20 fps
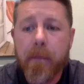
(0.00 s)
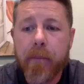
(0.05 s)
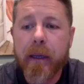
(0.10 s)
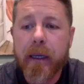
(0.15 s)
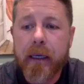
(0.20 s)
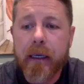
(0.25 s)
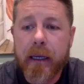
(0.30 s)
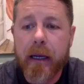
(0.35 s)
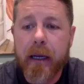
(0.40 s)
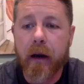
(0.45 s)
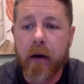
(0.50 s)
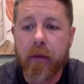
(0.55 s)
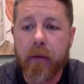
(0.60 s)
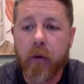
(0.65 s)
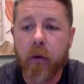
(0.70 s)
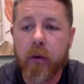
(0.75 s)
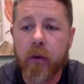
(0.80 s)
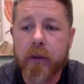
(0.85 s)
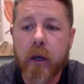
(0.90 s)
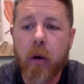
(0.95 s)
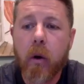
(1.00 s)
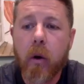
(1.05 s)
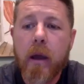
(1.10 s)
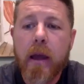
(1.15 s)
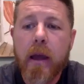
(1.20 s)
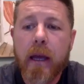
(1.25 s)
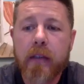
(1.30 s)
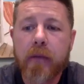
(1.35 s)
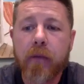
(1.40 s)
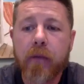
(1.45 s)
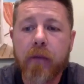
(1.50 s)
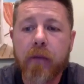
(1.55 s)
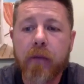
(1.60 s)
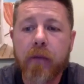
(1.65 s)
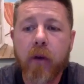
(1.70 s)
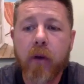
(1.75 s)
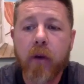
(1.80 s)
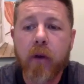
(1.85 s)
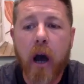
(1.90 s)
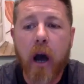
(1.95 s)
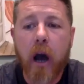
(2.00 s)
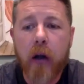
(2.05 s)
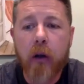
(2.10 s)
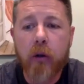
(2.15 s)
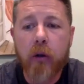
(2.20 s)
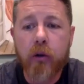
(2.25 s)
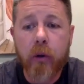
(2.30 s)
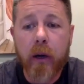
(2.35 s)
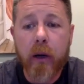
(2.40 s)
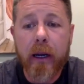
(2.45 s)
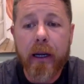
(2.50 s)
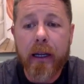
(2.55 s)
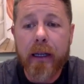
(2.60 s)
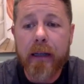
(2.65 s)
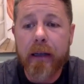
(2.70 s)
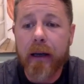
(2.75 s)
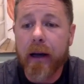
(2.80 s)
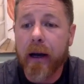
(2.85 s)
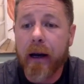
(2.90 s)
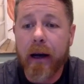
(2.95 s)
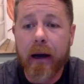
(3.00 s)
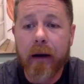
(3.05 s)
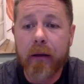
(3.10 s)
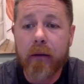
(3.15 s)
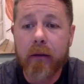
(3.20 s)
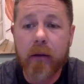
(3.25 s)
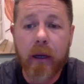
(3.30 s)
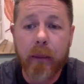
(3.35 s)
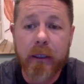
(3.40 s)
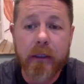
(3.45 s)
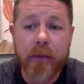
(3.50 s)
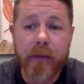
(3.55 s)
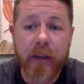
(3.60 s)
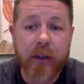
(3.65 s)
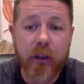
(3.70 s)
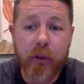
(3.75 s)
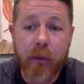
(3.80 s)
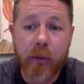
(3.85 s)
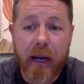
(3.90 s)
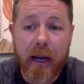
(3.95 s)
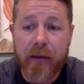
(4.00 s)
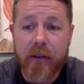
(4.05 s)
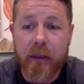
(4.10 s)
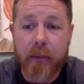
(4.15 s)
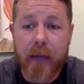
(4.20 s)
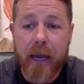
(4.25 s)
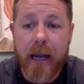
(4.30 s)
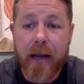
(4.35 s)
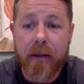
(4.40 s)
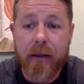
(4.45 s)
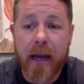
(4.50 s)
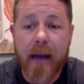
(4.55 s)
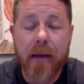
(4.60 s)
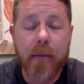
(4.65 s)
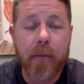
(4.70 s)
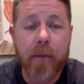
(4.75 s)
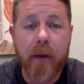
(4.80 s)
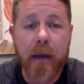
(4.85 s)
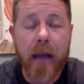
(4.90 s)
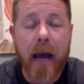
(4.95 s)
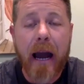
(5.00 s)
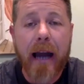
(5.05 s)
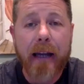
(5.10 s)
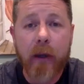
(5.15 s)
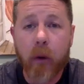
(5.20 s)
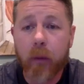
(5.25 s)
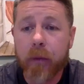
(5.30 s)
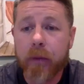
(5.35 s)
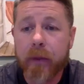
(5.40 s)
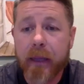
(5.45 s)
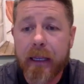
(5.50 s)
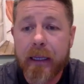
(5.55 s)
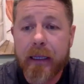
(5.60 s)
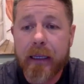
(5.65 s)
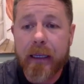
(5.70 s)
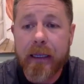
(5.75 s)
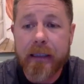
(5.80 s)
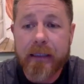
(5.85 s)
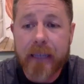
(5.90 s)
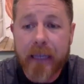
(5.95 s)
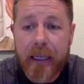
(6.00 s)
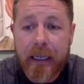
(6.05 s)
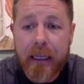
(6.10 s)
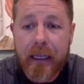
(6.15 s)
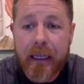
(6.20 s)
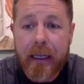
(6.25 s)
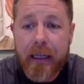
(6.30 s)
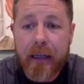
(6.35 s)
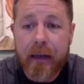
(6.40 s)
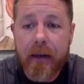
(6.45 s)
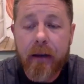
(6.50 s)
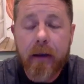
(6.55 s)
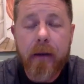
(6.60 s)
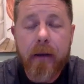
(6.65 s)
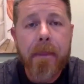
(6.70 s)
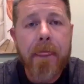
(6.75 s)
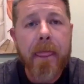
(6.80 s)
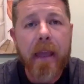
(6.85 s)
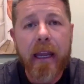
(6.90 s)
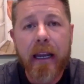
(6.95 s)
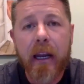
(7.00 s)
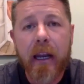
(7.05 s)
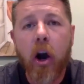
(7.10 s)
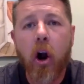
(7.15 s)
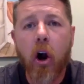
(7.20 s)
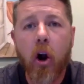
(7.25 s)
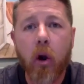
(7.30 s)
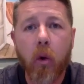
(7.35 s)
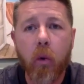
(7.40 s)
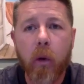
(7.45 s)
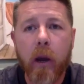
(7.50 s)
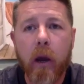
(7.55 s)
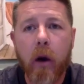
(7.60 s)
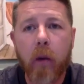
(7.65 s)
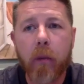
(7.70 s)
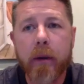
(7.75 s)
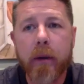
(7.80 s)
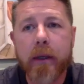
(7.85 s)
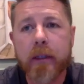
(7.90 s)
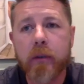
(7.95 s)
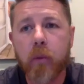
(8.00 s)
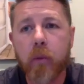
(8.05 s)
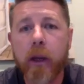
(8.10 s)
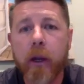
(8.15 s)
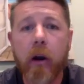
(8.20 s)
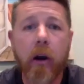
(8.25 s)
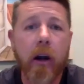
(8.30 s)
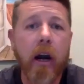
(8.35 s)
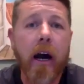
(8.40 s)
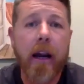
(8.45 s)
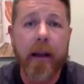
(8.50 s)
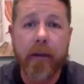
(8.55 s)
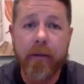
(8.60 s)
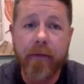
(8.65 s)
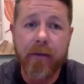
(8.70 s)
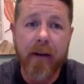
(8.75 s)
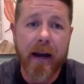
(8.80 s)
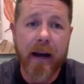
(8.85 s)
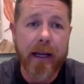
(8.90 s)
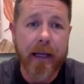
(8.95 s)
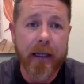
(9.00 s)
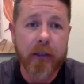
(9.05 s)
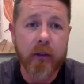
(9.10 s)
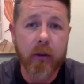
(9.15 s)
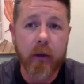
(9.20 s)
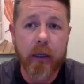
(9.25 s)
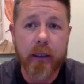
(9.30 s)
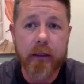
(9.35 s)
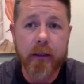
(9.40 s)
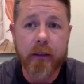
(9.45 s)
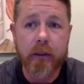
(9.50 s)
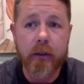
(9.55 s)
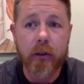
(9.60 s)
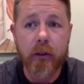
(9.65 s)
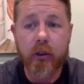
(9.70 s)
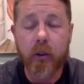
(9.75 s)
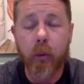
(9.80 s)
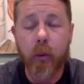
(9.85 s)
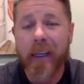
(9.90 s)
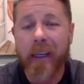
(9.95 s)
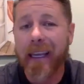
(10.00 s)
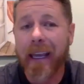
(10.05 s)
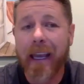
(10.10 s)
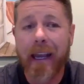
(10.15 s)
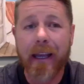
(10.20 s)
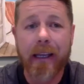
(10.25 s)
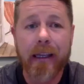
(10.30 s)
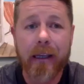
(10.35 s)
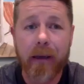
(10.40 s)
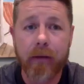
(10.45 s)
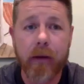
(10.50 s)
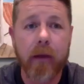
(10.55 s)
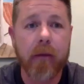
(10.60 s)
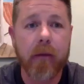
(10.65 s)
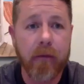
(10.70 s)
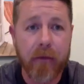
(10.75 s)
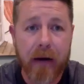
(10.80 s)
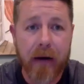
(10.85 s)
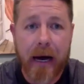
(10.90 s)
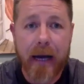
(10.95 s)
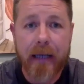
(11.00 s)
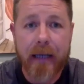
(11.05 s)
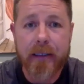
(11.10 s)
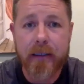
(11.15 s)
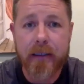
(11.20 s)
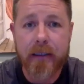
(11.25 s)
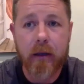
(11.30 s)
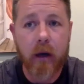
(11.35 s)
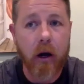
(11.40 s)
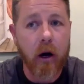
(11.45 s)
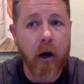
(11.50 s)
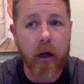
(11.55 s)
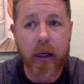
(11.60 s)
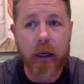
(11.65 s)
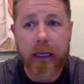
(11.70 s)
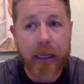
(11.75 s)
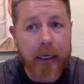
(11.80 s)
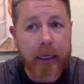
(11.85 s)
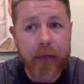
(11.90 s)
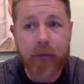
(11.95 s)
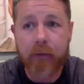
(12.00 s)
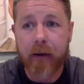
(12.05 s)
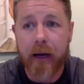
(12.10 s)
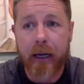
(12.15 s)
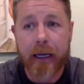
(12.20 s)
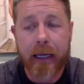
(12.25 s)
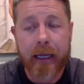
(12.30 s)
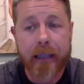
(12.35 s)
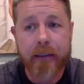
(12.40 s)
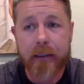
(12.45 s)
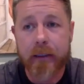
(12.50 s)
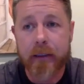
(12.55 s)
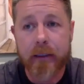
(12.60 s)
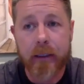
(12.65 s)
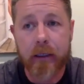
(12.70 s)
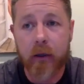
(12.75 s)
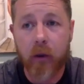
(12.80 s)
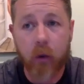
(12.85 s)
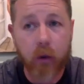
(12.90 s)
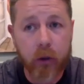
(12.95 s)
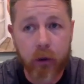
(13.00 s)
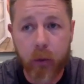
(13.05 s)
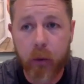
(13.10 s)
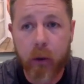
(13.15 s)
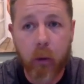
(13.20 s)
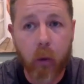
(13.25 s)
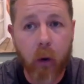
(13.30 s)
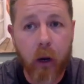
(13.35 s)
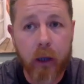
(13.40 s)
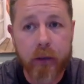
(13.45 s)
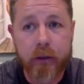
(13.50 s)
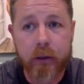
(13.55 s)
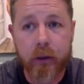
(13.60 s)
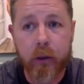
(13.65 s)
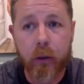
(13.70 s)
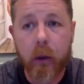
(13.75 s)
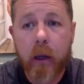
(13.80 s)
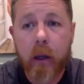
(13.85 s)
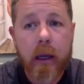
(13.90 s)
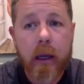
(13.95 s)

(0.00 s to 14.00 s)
be careful. So as far as an auto trading, I mean, Sven, you might have something to add to that, but I don't think it's in our realm because we are not a financial institution. We can't give advice on any finances, and nor do we want to.